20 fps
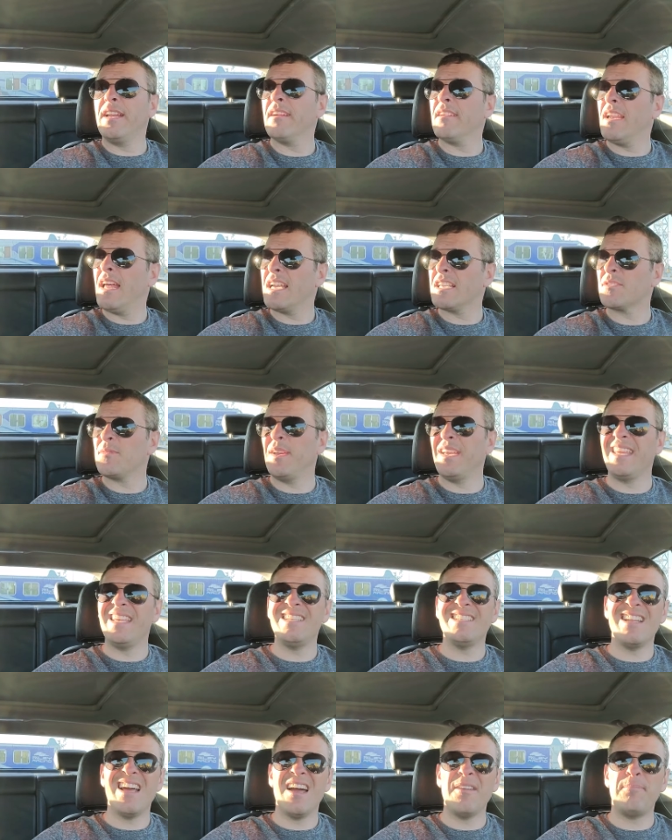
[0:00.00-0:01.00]
here last week.
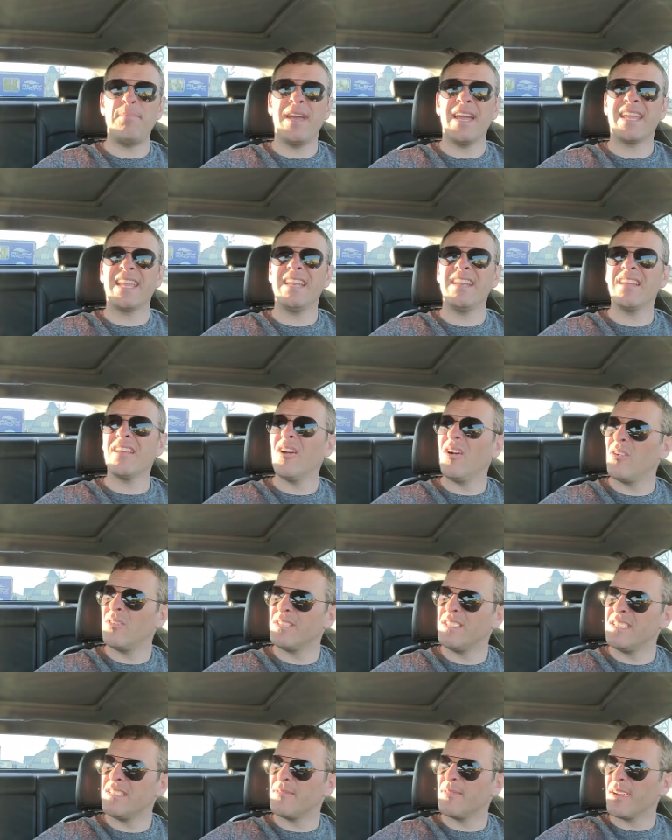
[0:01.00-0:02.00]
He's not back into go.
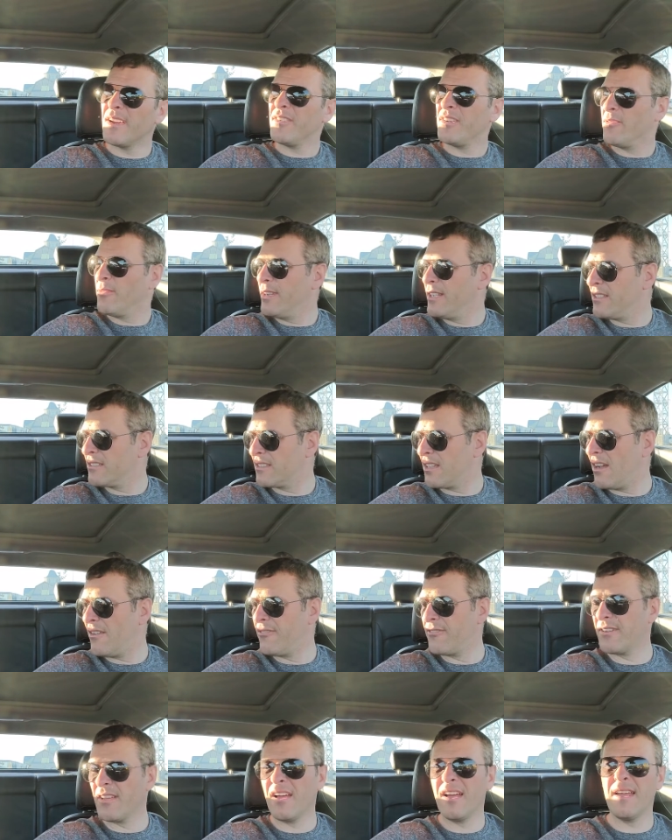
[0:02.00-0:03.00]
Jeez, we're having a real
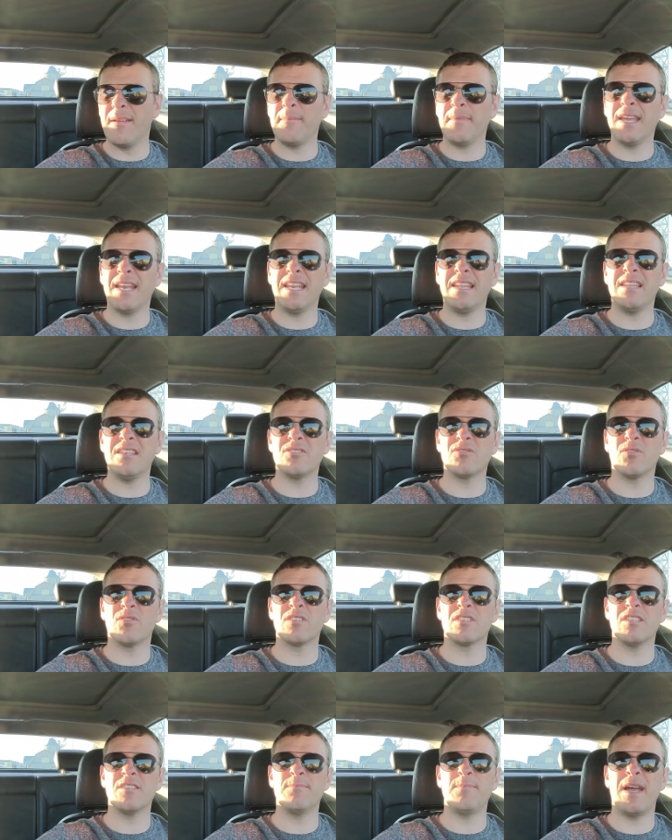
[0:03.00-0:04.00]
tough time getting these
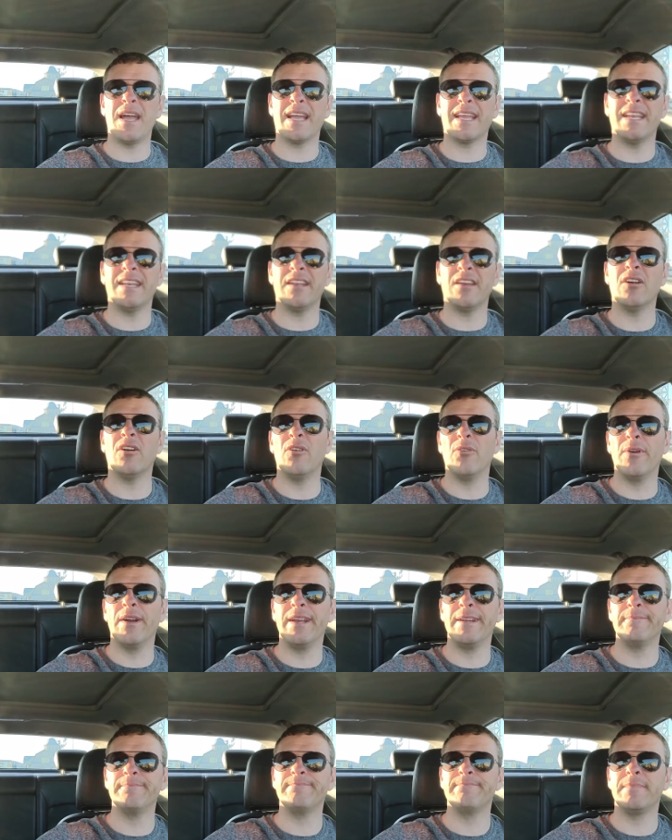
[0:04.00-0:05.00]
horses back into go,
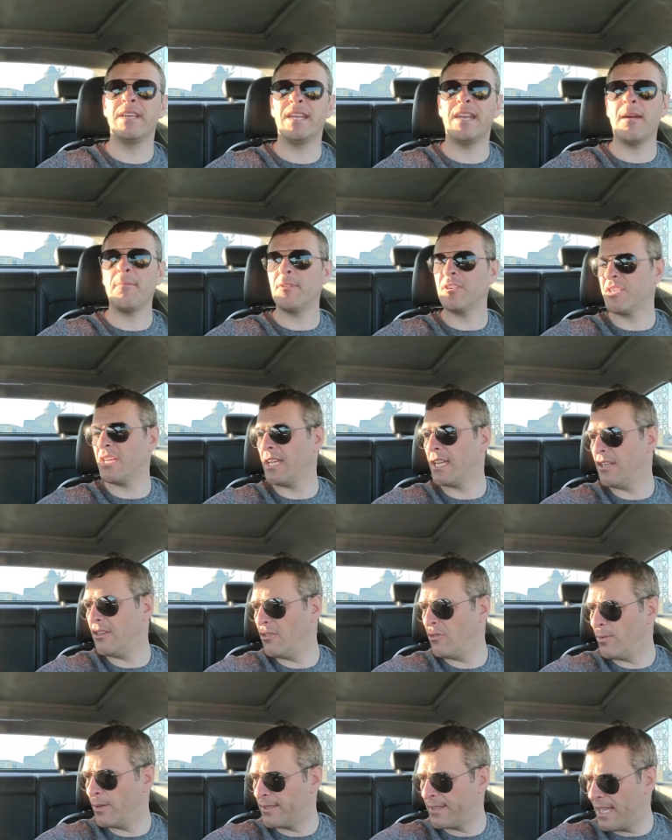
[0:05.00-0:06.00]
right? And not much I can do
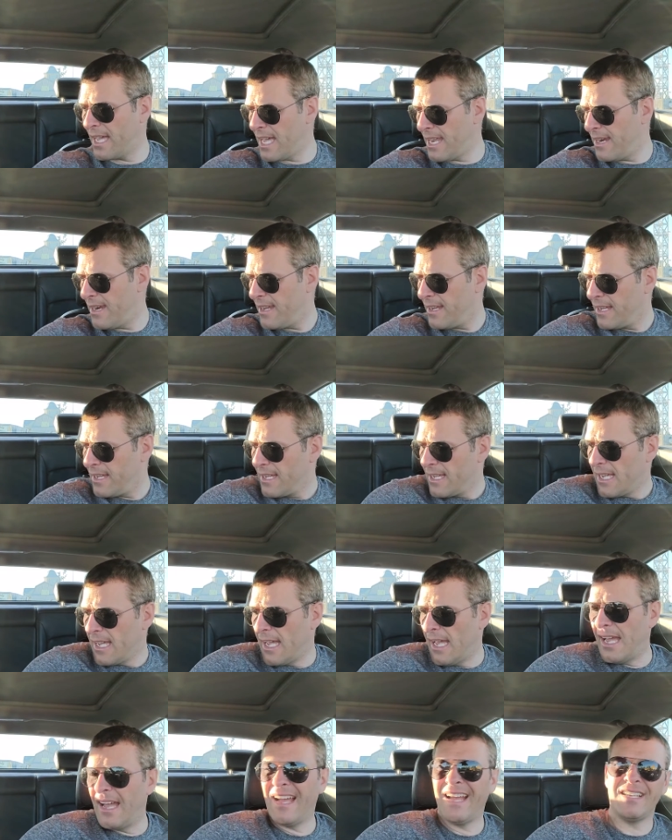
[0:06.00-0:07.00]
about that.
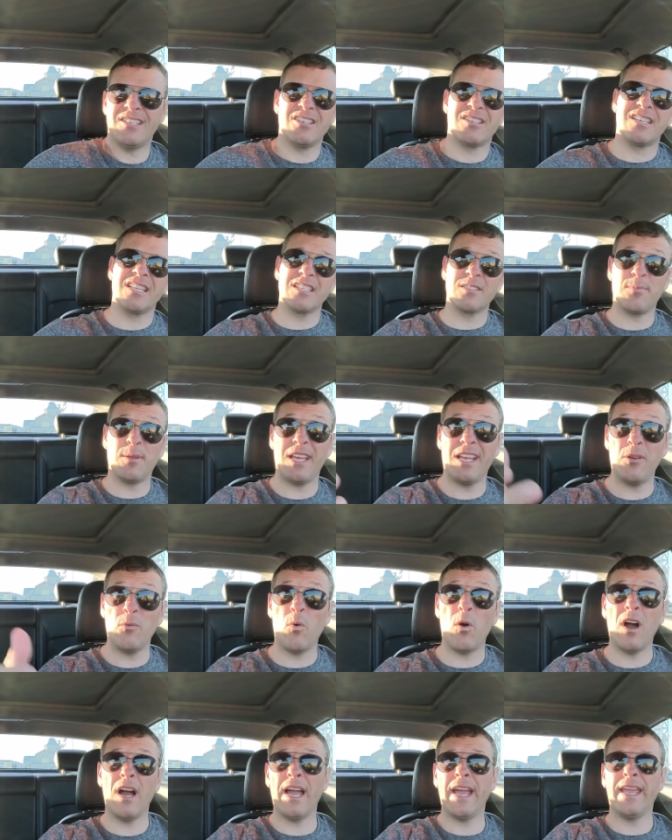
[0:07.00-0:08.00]
Uh, I just explained
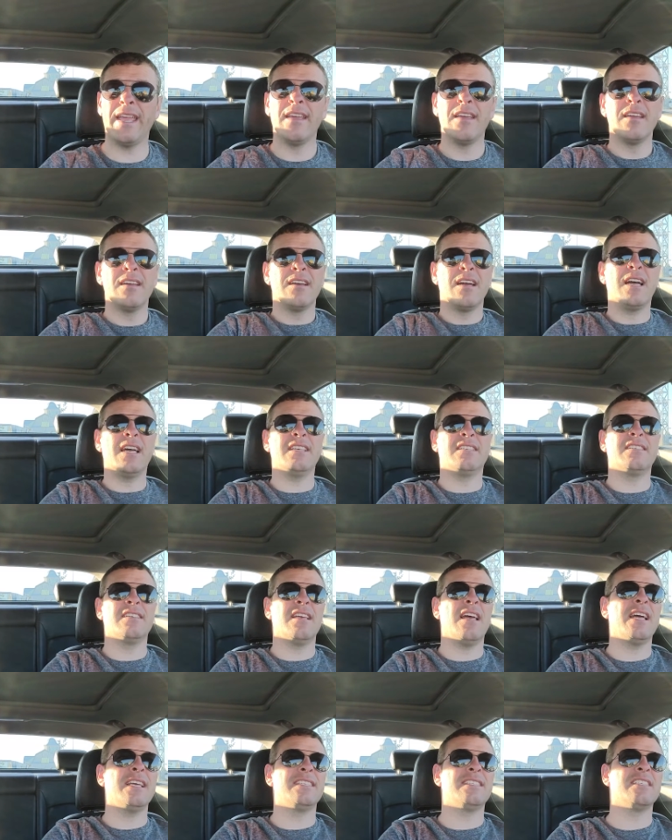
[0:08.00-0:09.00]
why. I, su
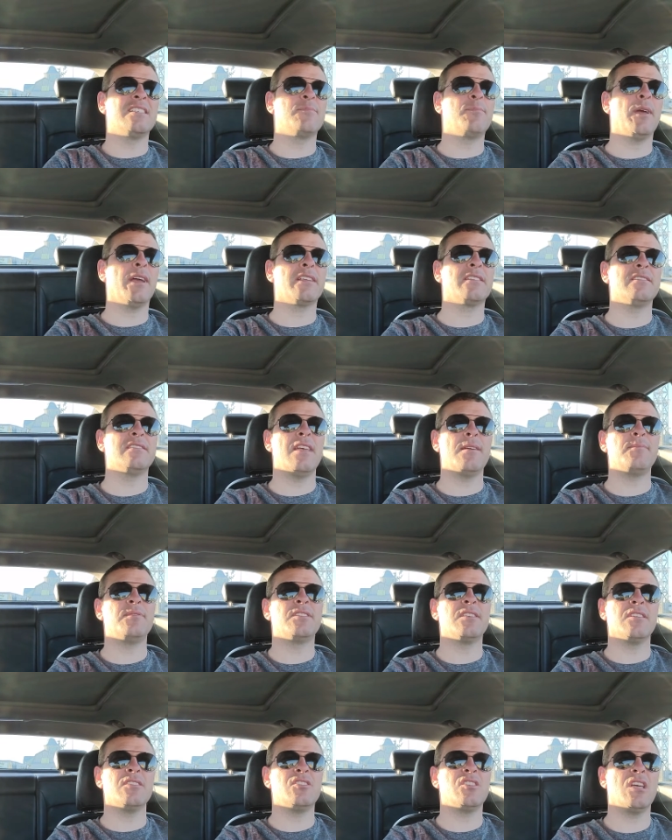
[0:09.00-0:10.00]
I suspect Zeb
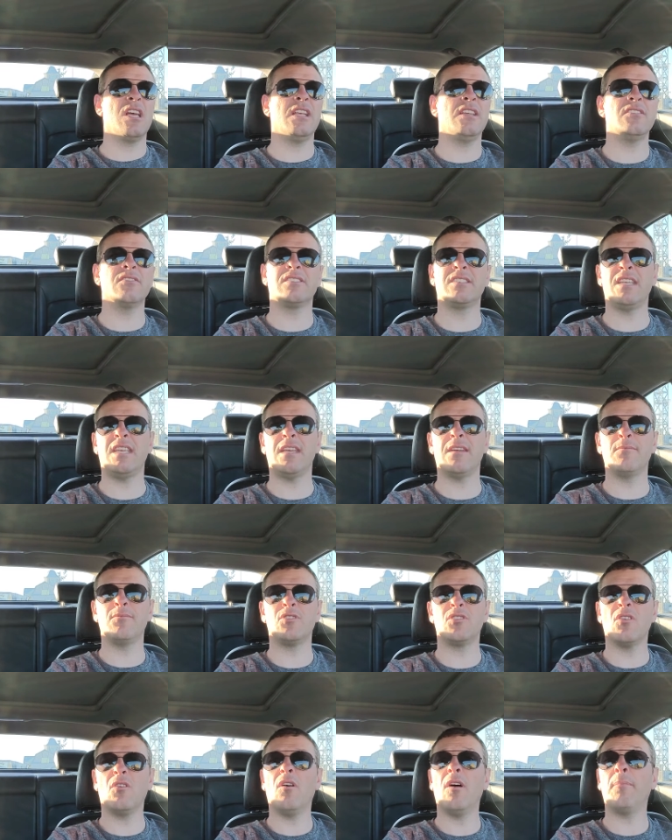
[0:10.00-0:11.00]
Sunshine, you'll see him
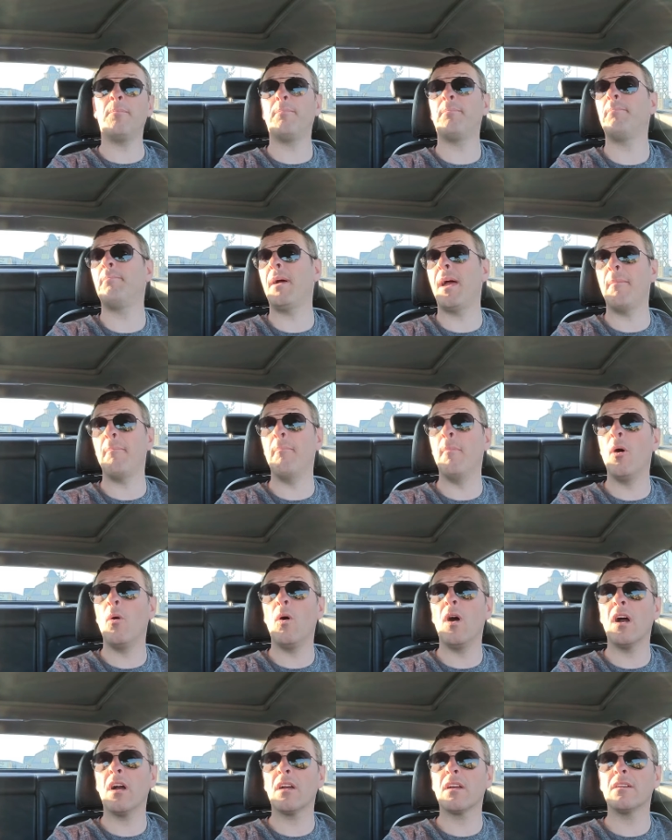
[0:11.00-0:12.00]
show up at
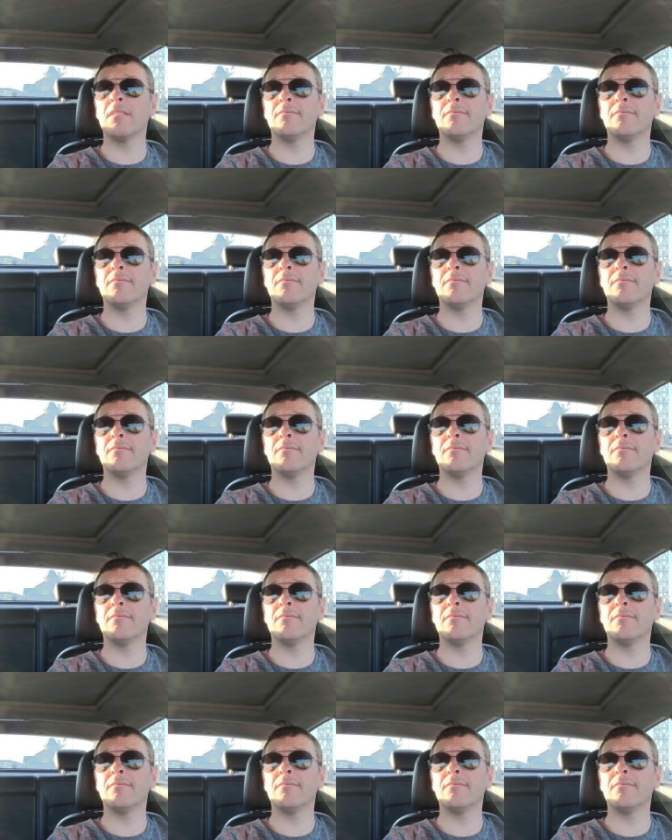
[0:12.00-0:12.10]
Mohawk